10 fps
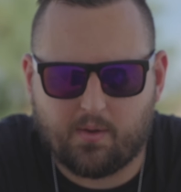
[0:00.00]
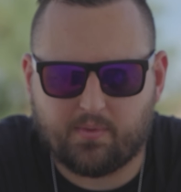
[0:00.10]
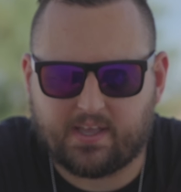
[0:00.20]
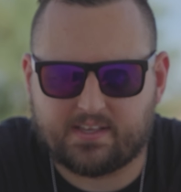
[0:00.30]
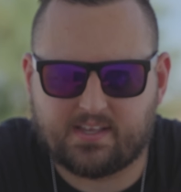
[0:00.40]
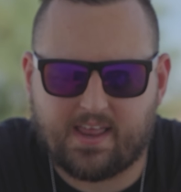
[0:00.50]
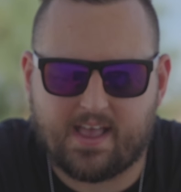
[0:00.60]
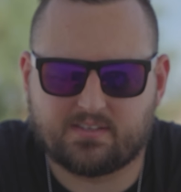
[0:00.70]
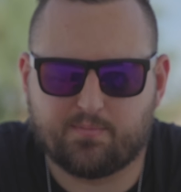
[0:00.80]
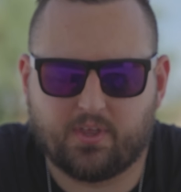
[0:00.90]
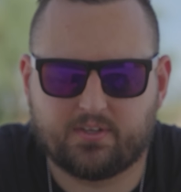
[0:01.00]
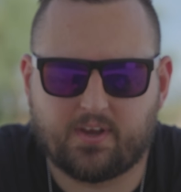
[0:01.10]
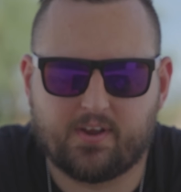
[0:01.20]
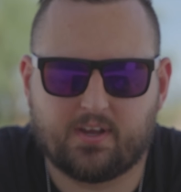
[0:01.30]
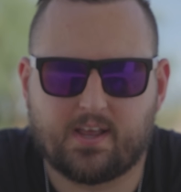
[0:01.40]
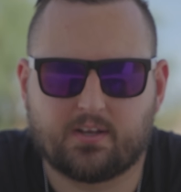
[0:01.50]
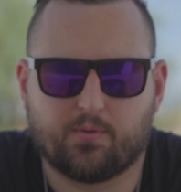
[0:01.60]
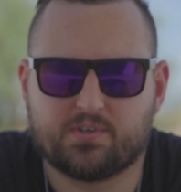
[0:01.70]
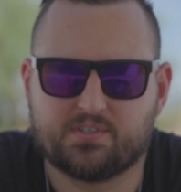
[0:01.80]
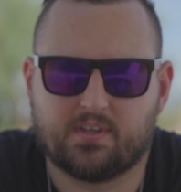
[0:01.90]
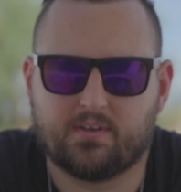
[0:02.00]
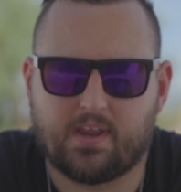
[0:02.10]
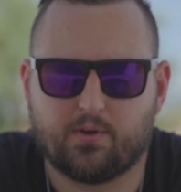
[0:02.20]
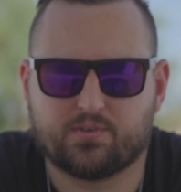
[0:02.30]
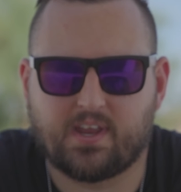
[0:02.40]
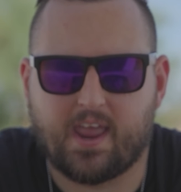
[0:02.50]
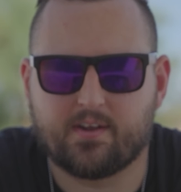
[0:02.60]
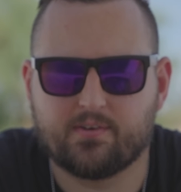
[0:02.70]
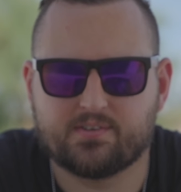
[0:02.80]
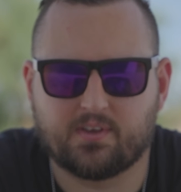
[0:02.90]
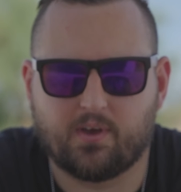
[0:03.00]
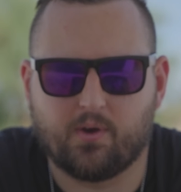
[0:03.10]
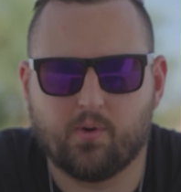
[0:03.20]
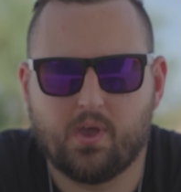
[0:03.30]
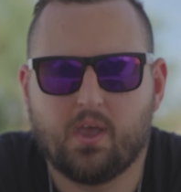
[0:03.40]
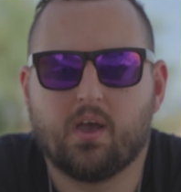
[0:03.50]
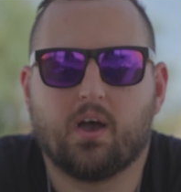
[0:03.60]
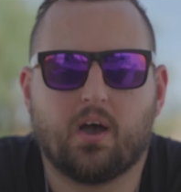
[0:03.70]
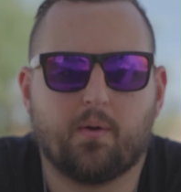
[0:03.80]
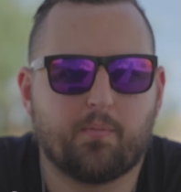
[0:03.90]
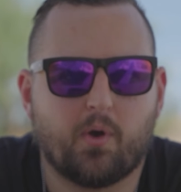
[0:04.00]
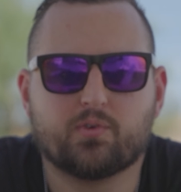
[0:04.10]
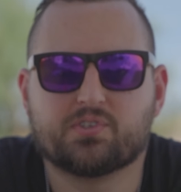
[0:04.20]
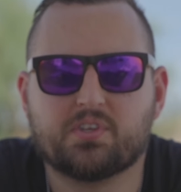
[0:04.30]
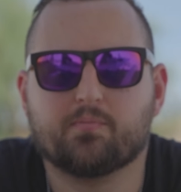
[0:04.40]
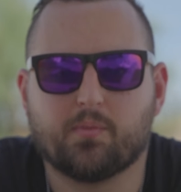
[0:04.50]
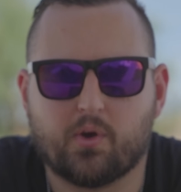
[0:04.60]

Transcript: Like I said, it has the military connector, which is the NATO standard. So most